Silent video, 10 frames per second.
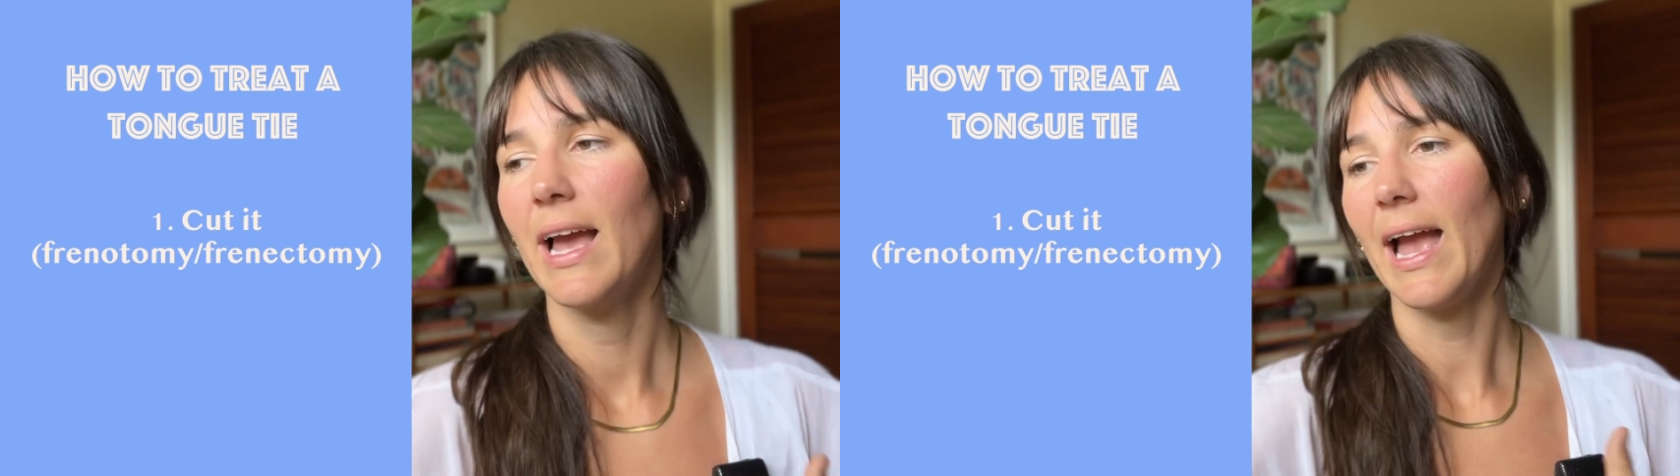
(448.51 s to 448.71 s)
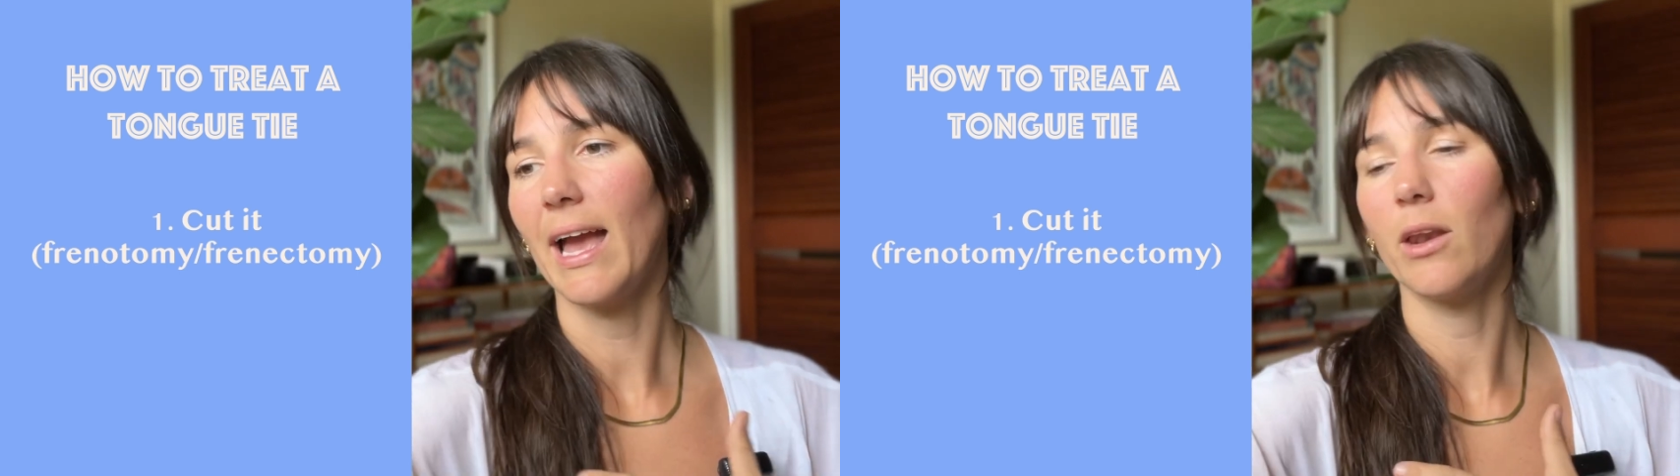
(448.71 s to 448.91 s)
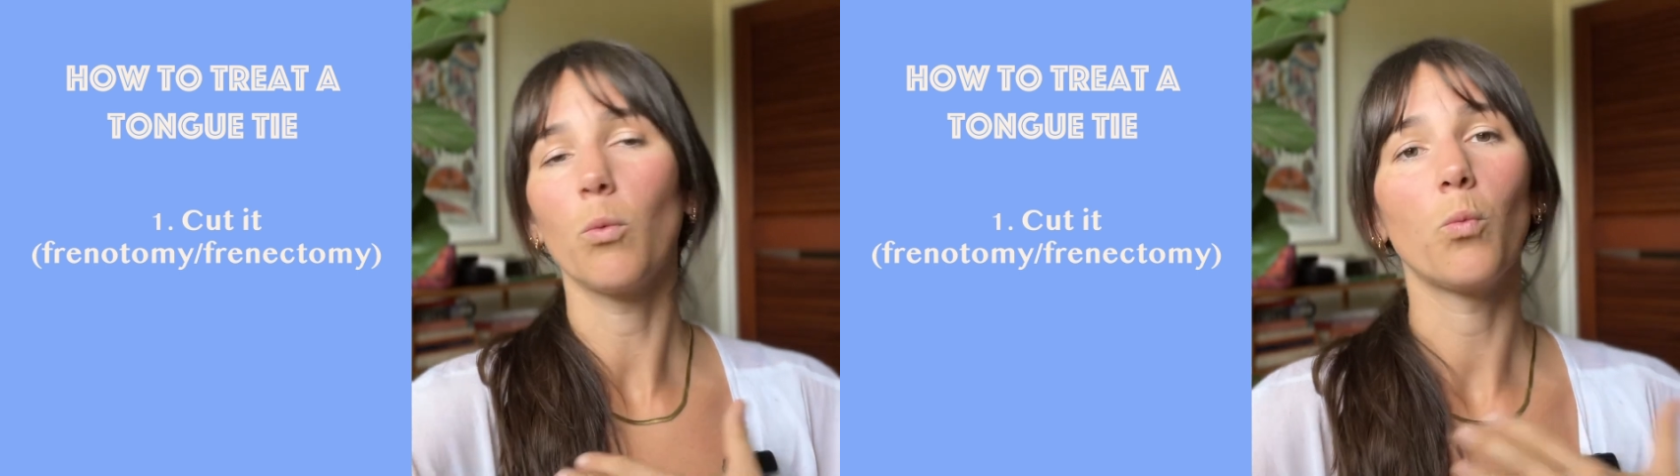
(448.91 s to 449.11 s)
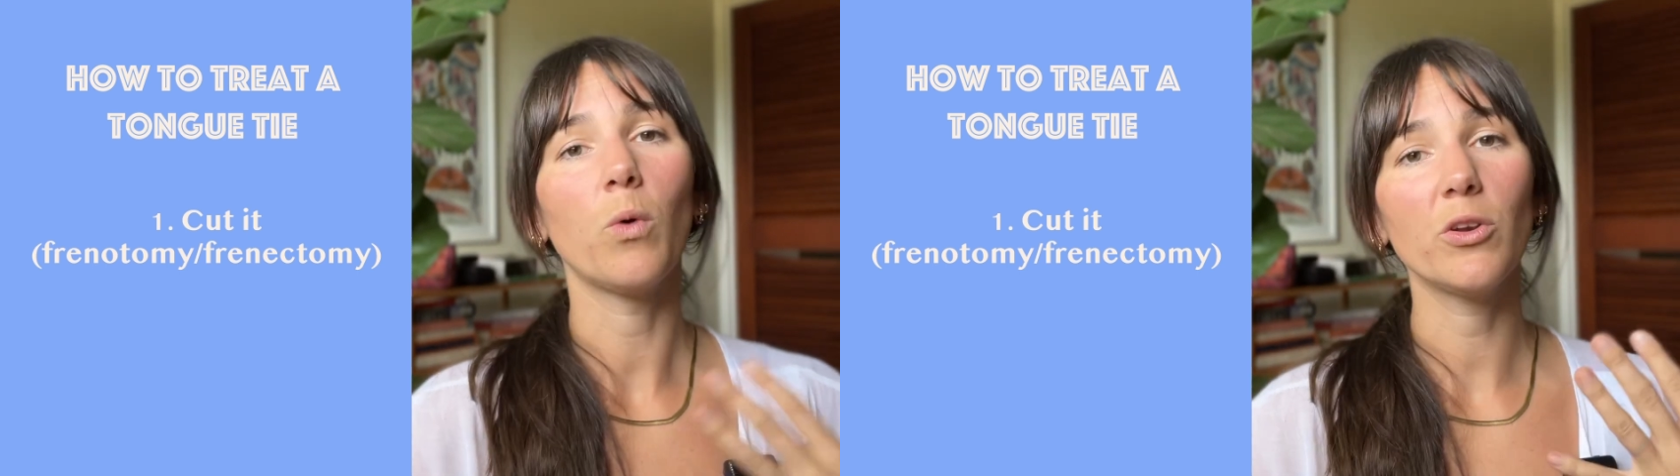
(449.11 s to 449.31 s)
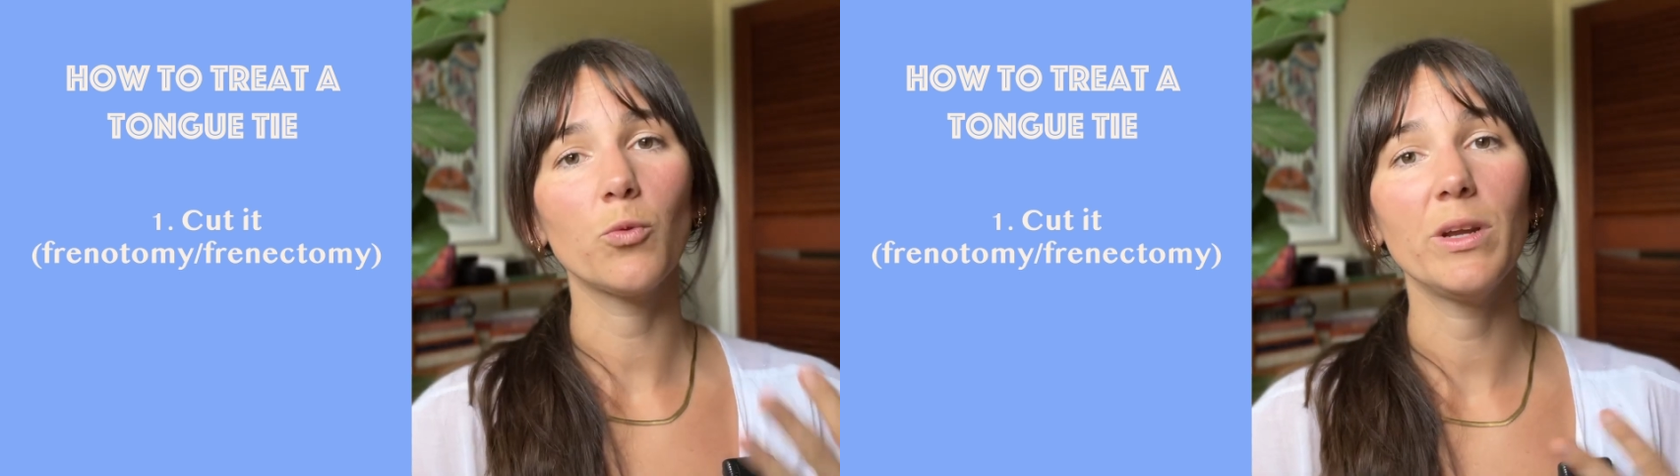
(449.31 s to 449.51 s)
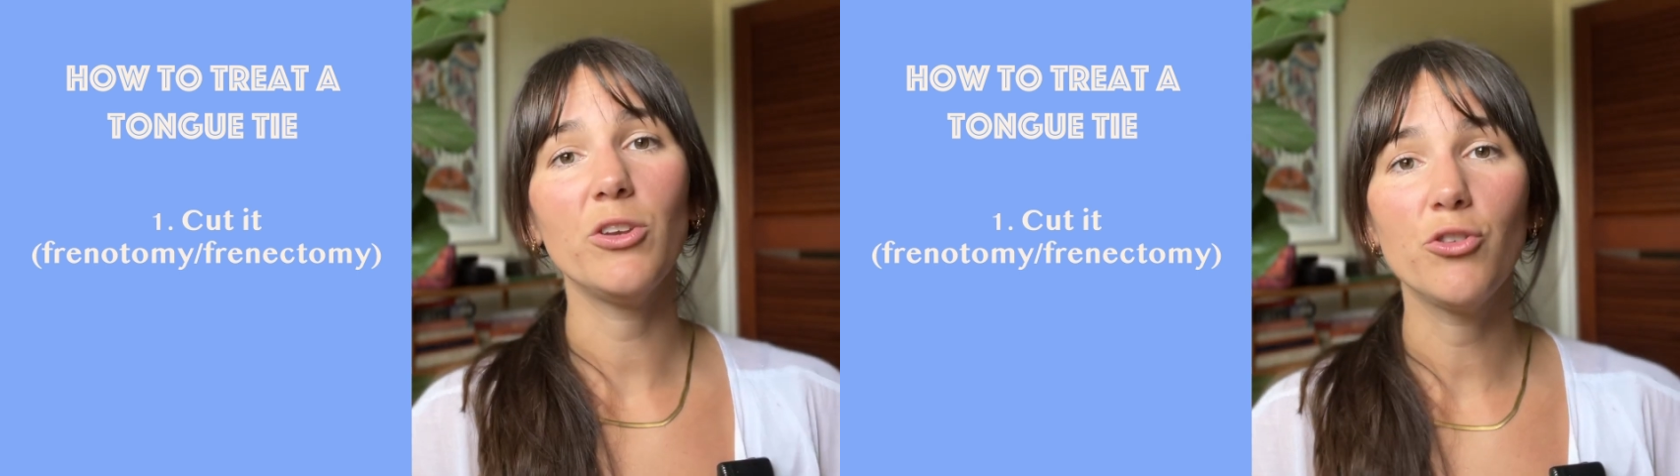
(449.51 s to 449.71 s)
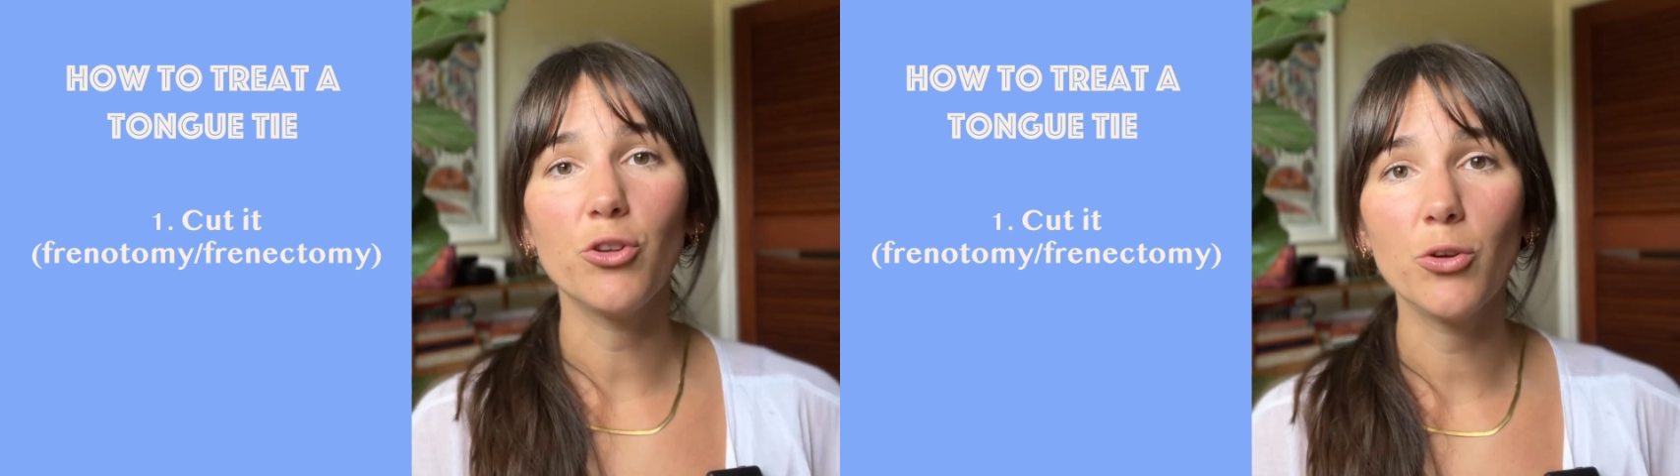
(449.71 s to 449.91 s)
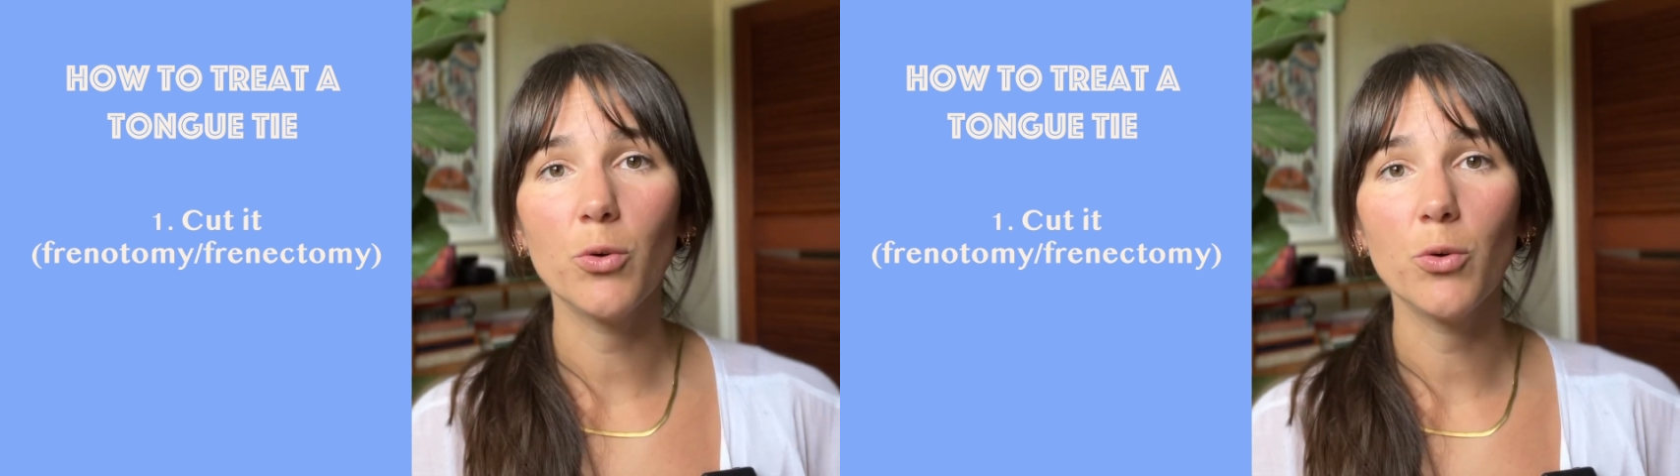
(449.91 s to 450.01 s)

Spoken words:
And what do we do